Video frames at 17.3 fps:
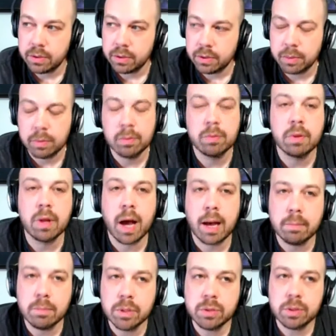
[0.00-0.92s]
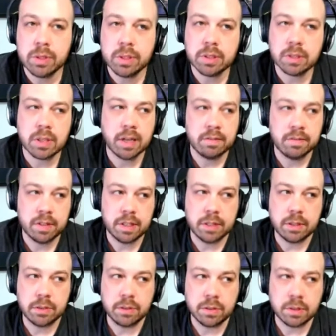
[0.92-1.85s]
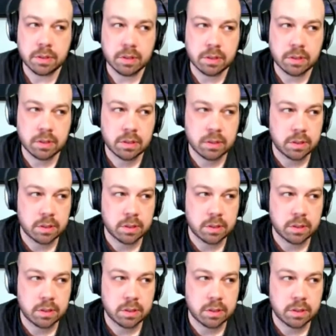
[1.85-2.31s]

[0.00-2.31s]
you know, I'm doing these live videos